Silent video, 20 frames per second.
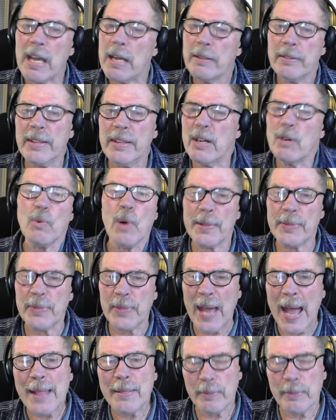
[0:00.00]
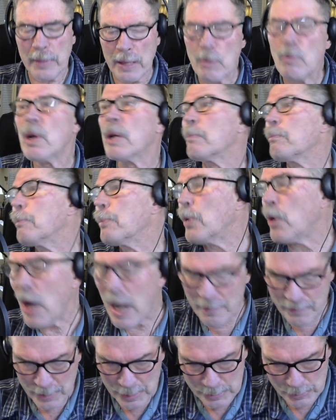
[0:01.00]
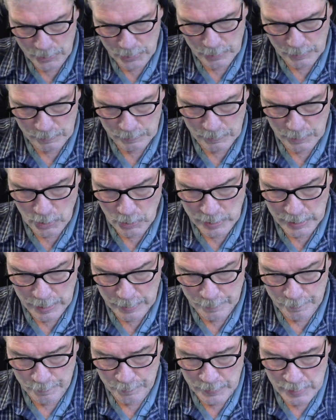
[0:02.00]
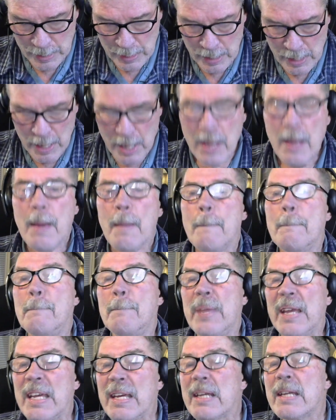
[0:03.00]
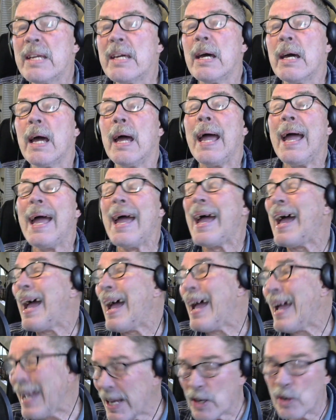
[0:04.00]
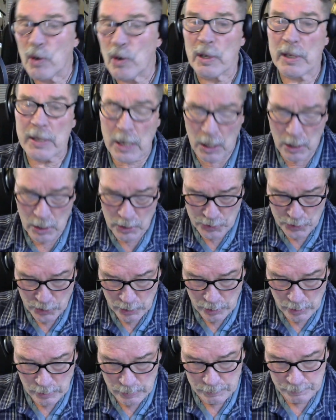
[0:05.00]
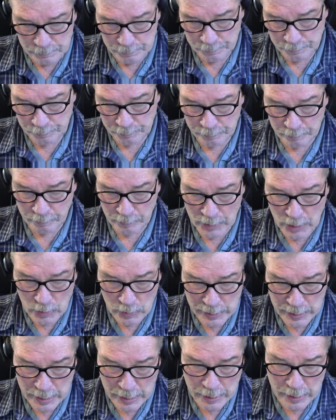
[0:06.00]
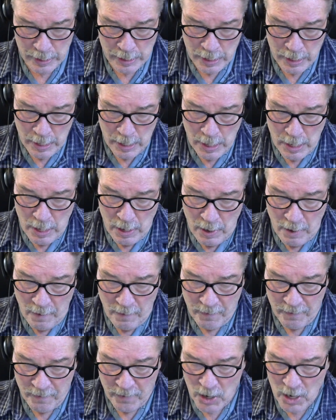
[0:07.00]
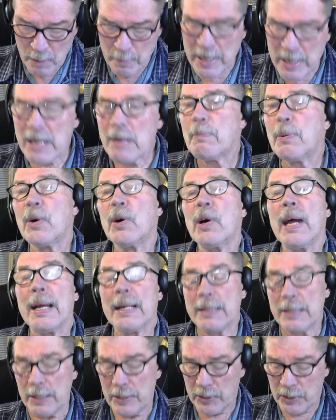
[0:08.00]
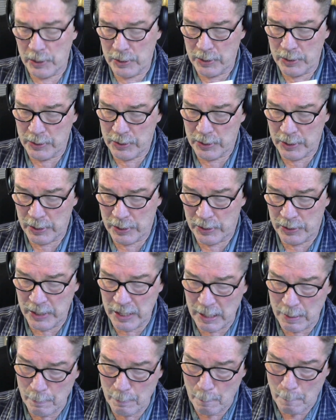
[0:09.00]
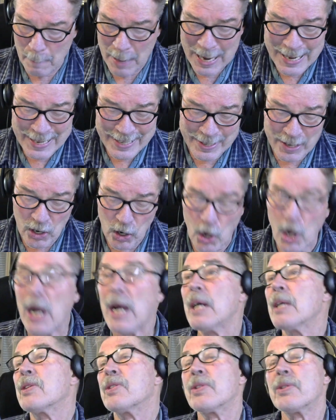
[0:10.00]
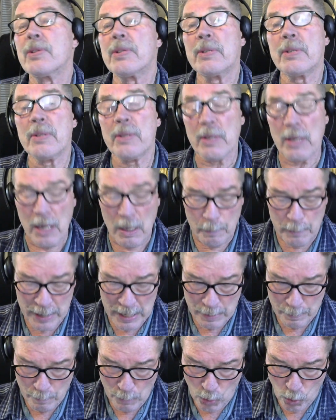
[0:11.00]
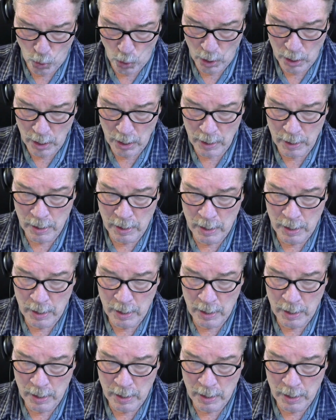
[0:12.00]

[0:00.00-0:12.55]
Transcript: they don't want that. They want profits. Okay. Big agriculture. Okay. Farming practices that might cost a bit more,